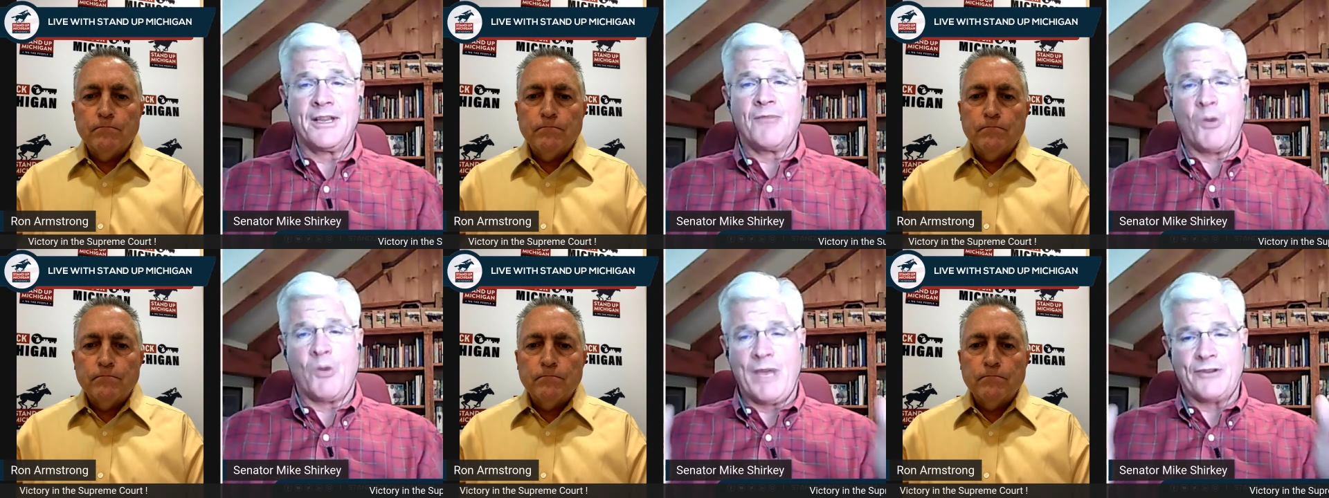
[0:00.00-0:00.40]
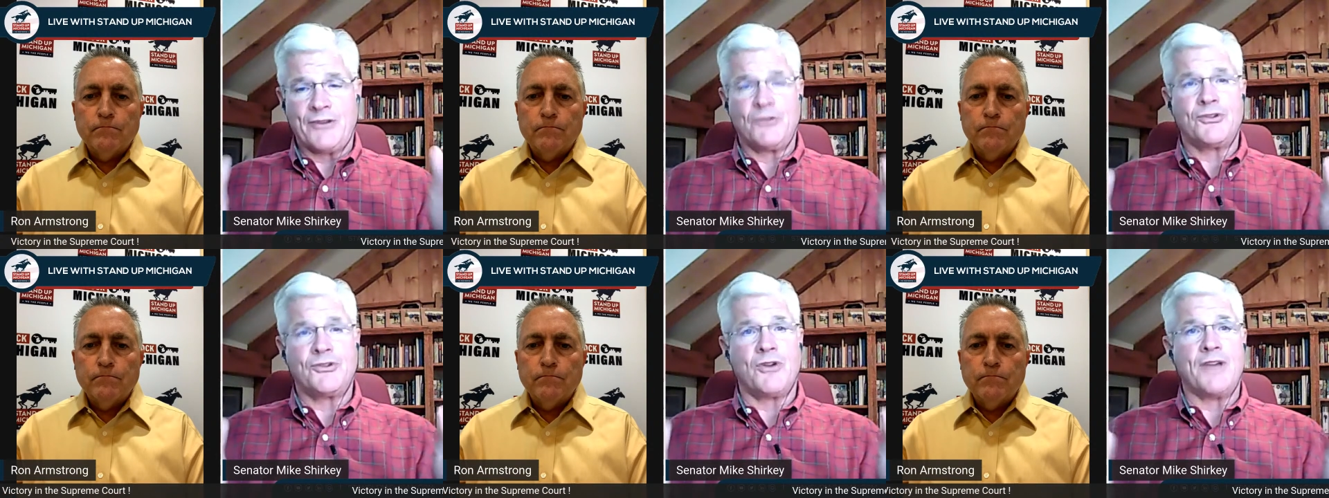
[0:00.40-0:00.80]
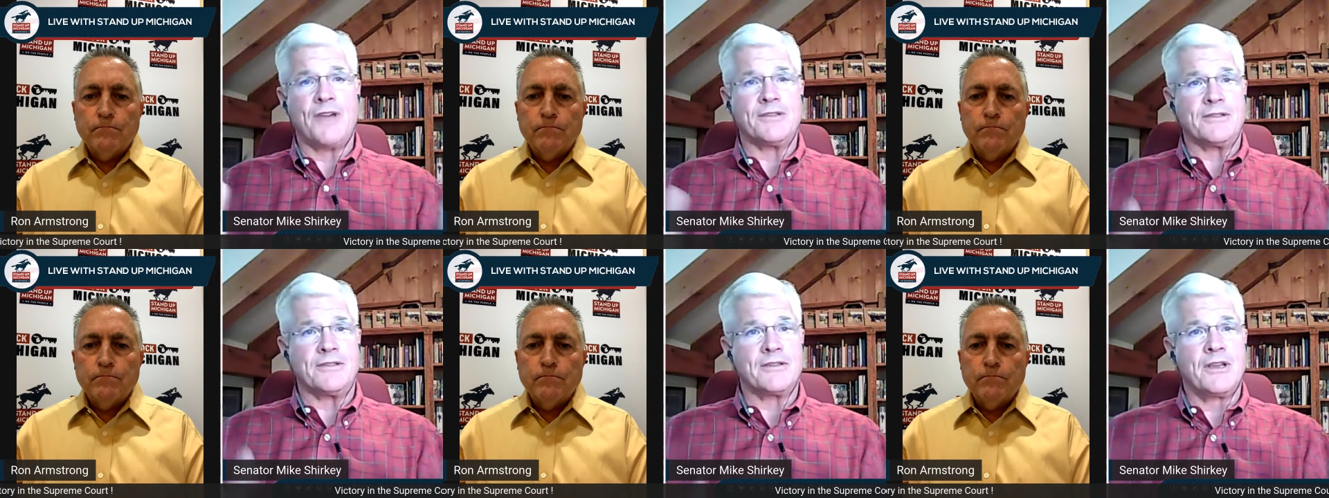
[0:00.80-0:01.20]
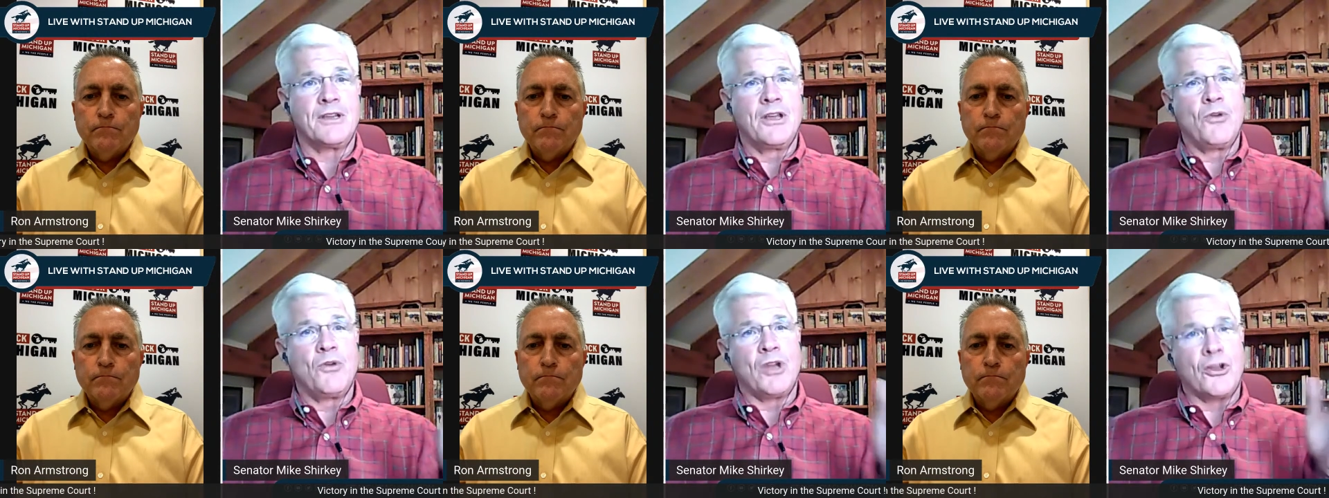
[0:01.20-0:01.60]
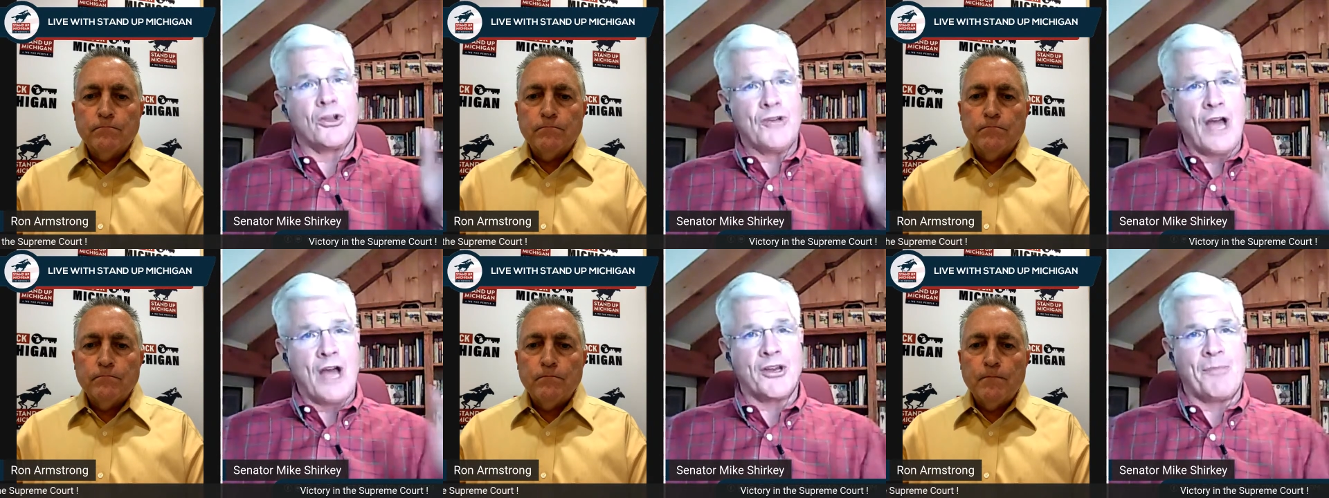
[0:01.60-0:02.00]
Speaker 1: But we had two choices. We could go
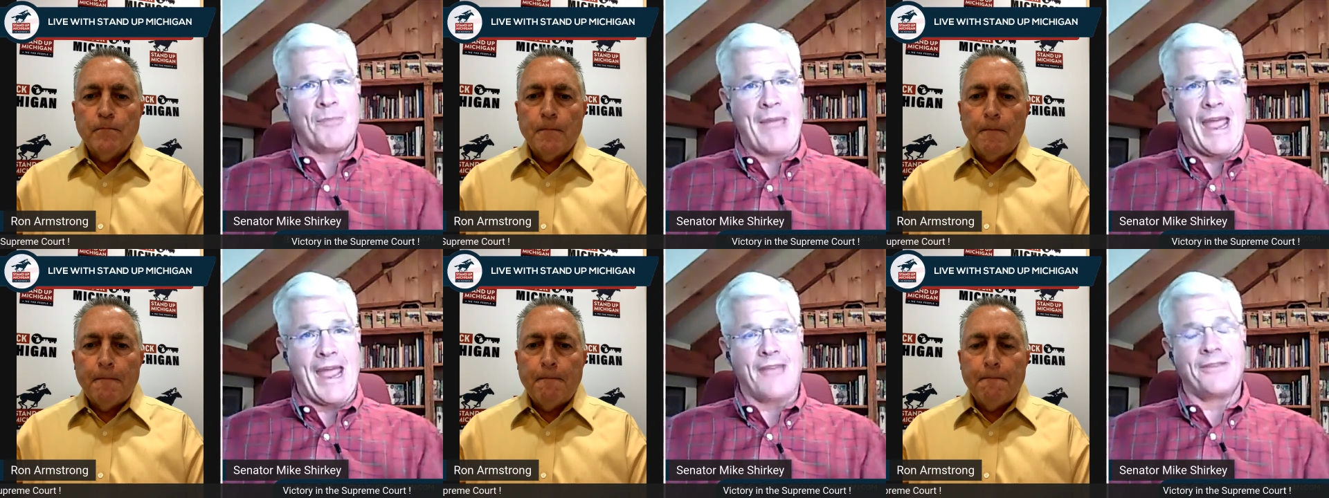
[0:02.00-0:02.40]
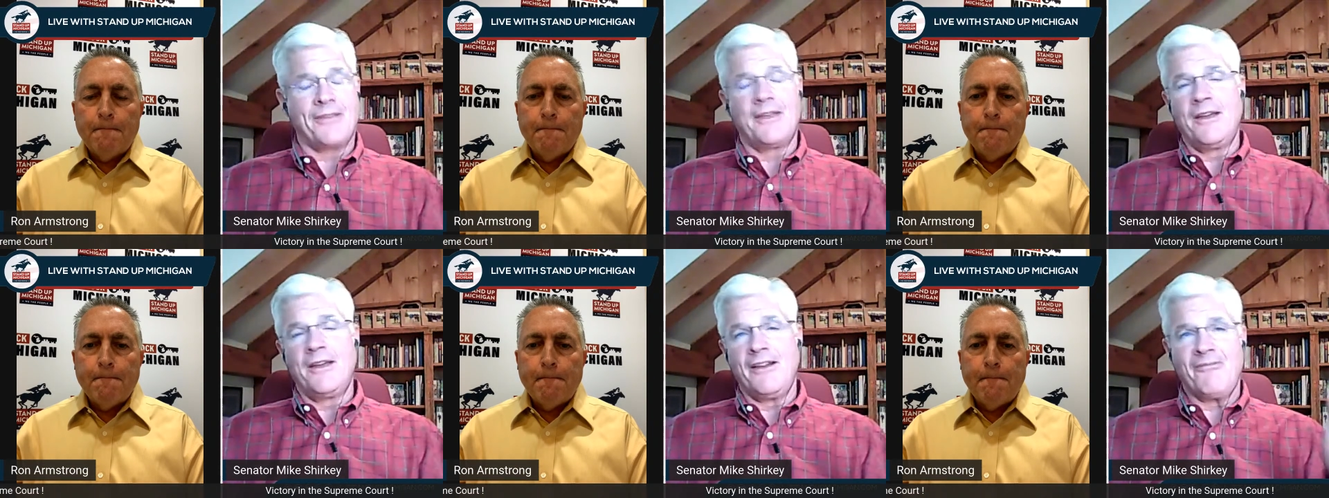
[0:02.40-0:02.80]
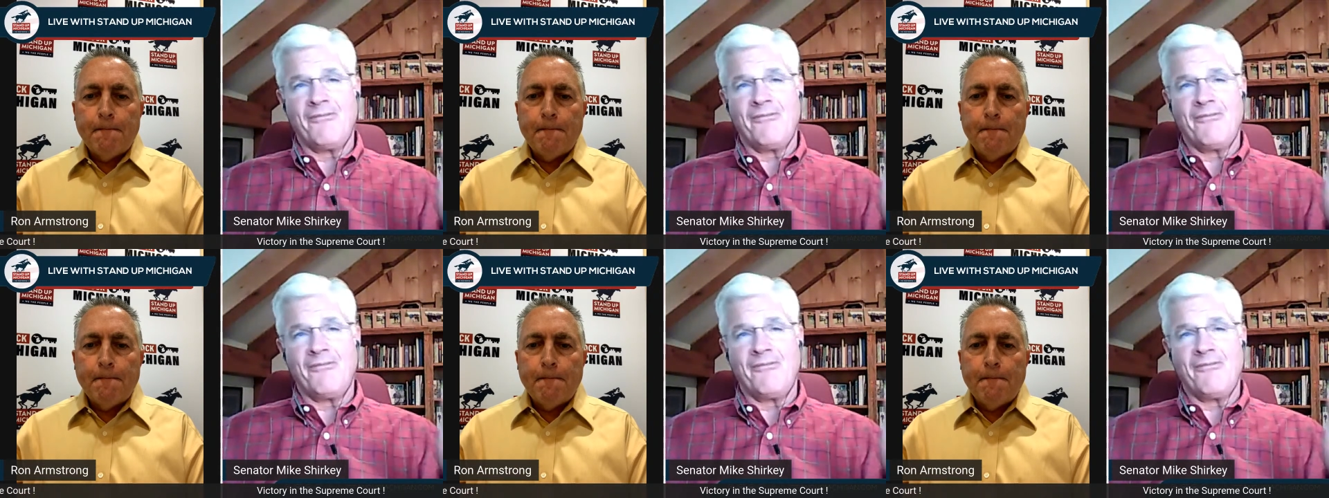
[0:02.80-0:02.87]
down the path of